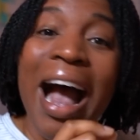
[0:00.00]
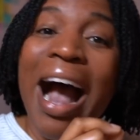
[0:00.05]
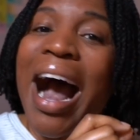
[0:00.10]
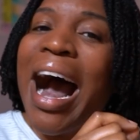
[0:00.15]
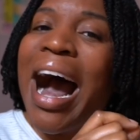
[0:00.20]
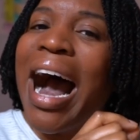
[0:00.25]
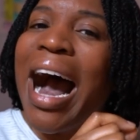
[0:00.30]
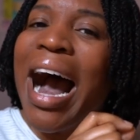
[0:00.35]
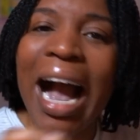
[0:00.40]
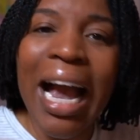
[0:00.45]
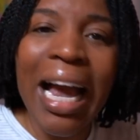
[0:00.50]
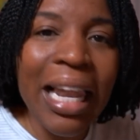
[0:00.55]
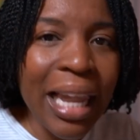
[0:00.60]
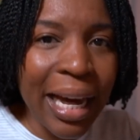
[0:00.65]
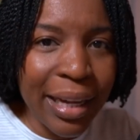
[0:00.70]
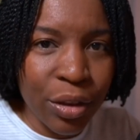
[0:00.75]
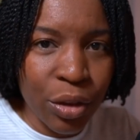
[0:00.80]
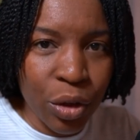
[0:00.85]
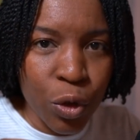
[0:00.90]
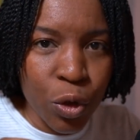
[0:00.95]

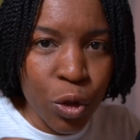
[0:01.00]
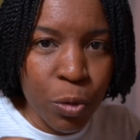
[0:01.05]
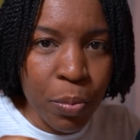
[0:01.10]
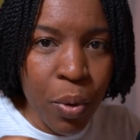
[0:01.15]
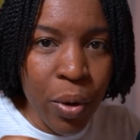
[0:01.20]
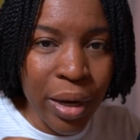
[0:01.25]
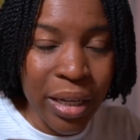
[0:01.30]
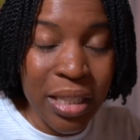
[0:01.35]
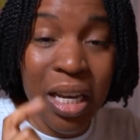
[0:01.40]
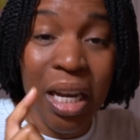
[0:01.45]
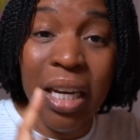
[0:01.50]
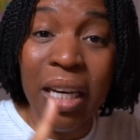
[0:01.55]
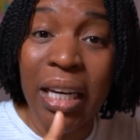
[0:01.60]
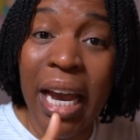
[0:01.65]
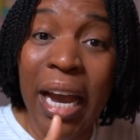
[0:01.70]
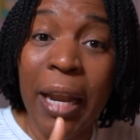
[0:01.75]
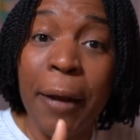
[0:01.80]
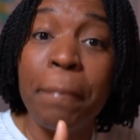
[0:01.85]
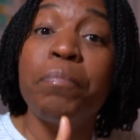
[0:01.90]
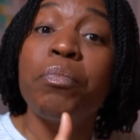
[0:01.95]
Highlight those points,
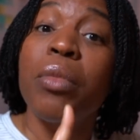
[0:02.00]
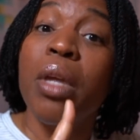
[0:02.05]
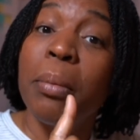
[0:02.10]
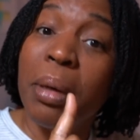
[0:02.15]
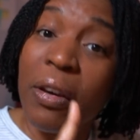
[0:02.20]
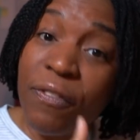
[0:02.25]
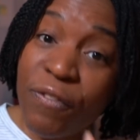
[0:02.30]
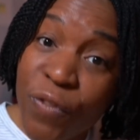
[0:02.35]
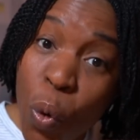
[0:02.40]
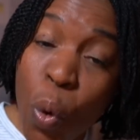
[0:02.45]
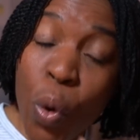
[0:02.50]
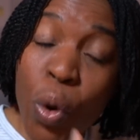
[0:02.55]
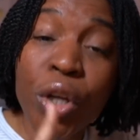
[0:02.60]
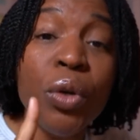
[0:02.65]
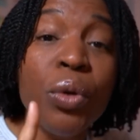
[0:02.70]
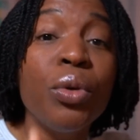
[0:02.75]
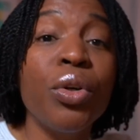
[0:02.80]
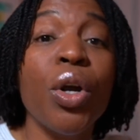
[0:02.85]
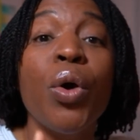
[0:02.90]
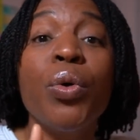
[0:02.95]
again, before
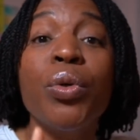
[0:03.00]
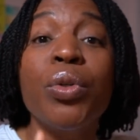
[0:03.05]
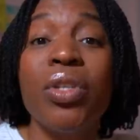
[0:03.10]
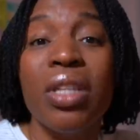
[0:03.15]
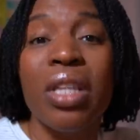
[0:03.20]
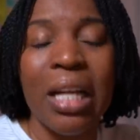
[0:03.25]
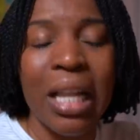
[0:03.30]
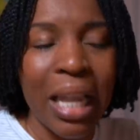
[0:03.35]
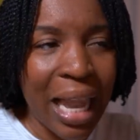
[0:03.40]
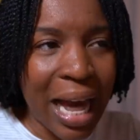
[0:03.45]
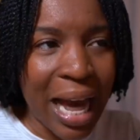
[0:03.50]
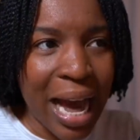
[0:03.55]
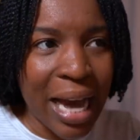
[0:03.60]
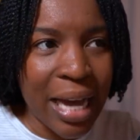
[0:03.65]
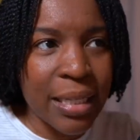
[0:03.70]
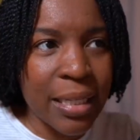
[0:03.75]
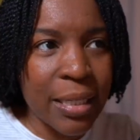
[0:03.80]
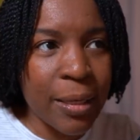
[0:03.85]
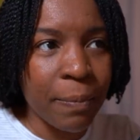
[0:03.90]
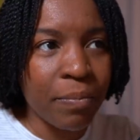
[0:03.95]
you go to the
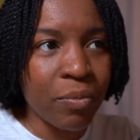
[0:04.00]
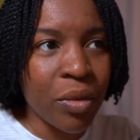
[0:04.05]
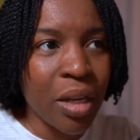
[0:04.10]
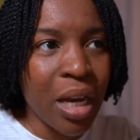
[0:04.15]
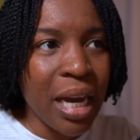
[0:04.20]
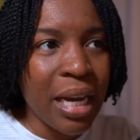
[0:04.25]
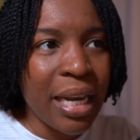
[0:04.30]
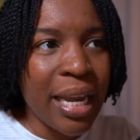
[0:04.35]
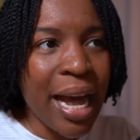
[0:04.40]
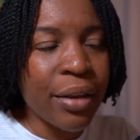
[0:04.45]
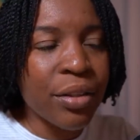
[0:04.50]
class. Now,